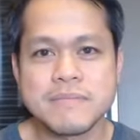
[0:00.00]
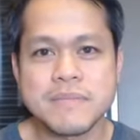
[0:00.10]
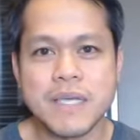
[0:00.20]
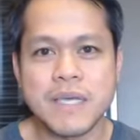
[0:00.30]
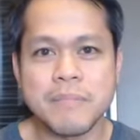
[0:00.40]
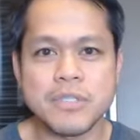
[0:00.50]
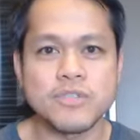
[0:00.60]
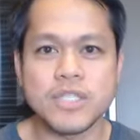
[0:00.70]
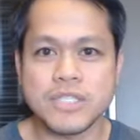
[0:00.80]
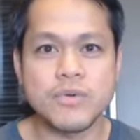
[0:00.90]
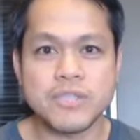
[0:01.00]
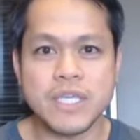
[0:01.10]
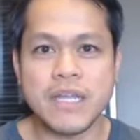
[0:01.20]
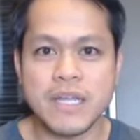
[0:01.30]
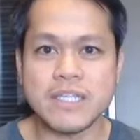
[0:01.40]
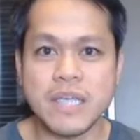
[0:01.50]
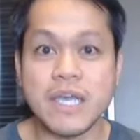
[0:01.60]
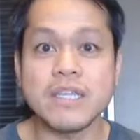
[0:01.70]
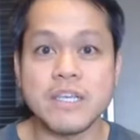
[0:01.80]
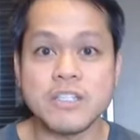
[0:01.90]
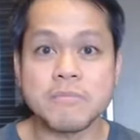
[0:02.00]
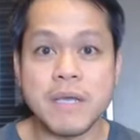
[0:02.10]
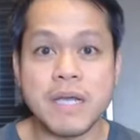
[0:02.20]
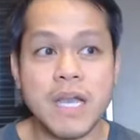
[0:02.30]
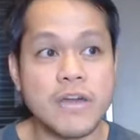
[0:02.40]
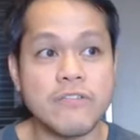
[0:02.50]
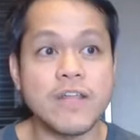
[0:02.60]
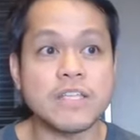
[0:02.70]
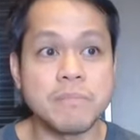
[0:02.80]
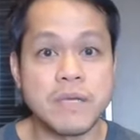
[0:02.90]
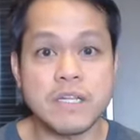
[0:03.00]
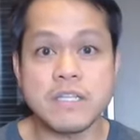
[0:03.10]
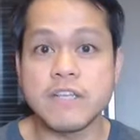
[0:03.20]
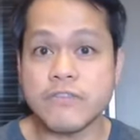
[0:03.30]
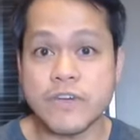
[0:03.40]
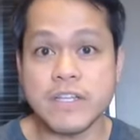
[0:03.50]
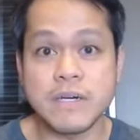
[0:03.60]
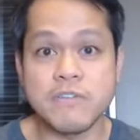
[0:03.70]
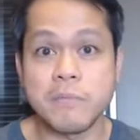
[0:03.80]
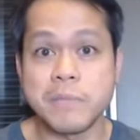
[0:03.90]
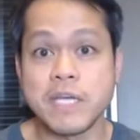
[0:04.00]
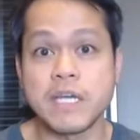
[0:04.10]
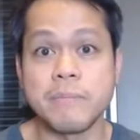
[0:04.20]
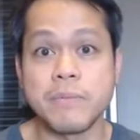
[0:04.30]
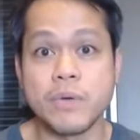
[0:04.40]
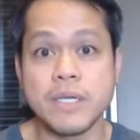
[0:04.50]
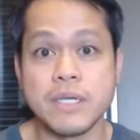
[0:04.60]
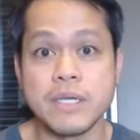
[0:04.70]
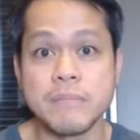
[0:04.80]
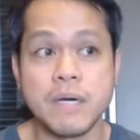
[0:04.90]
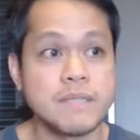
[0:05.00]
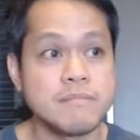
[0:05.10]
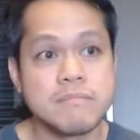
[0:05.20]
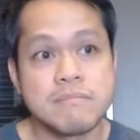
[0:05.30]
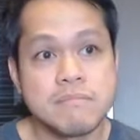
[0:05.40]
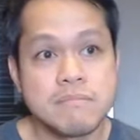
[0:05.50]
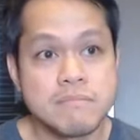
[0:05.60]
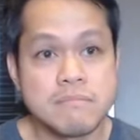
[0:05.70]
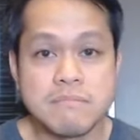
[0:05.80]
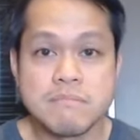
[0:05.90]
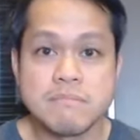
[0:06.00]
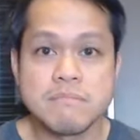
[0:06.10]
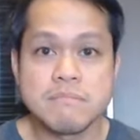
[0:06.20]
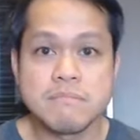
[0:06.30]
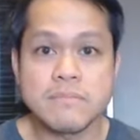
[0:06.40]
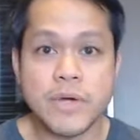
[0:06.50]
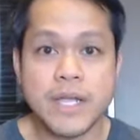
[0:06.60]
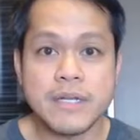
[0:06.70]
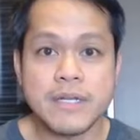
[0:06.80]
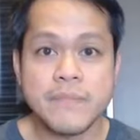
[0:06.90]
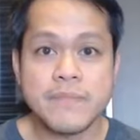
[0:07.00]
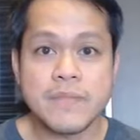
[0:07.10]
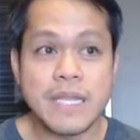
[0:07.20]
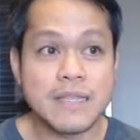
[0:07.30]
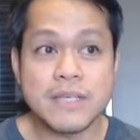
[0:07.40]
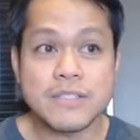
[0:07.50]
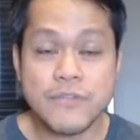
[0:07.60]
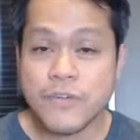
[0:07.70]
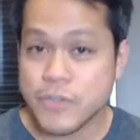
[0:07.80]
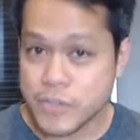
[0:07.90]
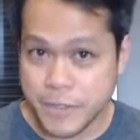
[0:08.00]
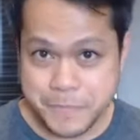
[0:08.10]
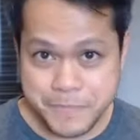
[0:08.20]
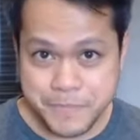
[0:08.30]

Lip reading: Okay? But you just can't expect a lot of flexibility and freedom for being an employee. But, right? That's the first thing.